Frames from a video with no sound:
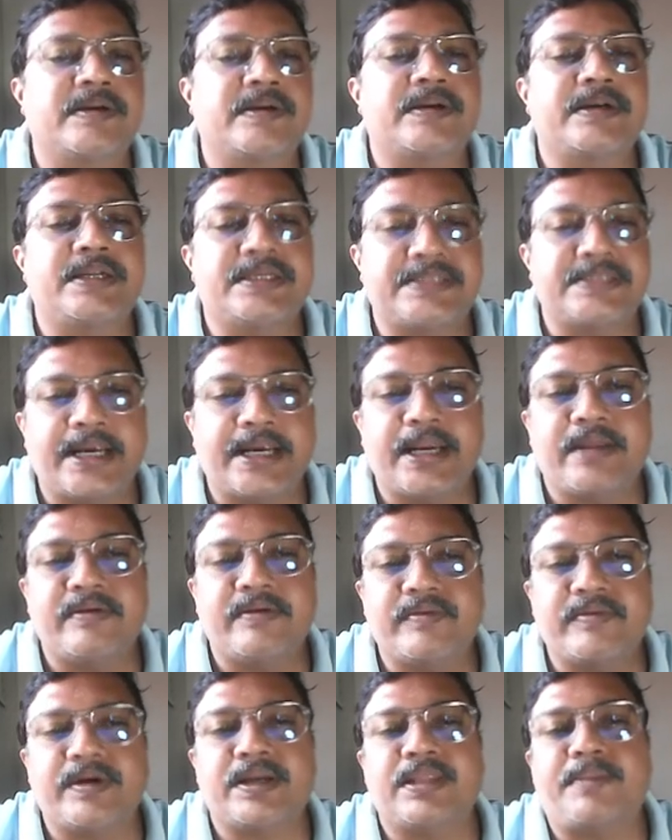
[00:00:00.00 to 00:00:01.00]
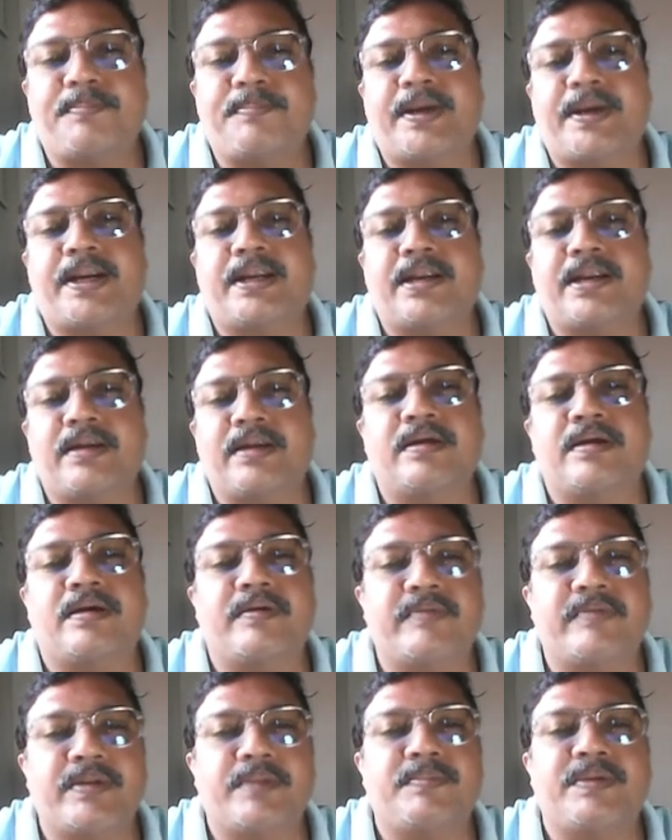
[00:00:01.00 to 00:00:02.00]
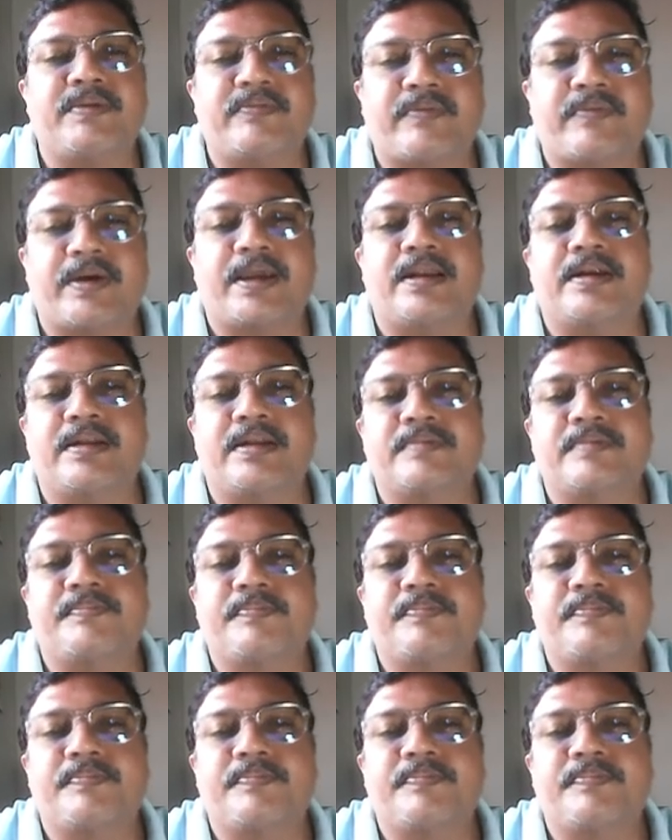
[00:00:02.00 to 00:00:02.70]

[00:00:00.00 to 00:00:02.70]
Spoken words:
deciding where the patent will be filed,